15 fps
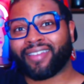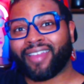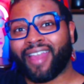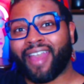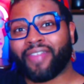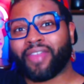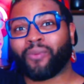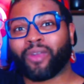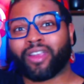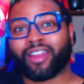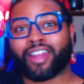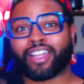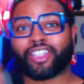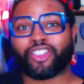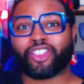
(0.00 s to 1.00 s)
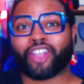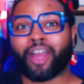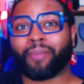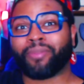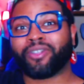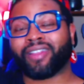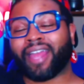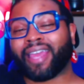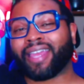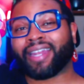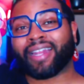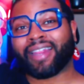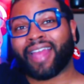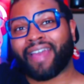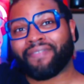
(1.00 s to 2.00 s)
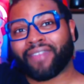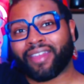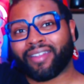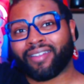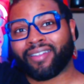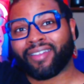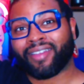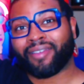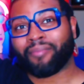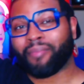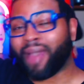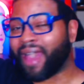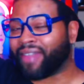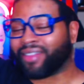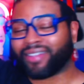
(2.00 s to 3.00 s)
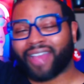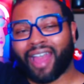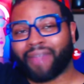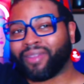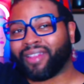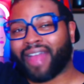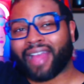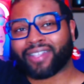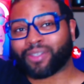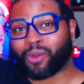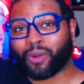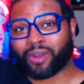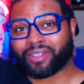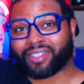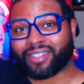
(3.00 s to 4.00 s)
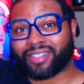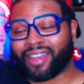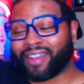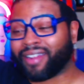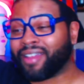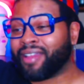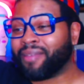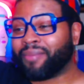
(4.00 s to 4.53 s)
and then we're going to jump to like an 11 by the time the last chorus is done.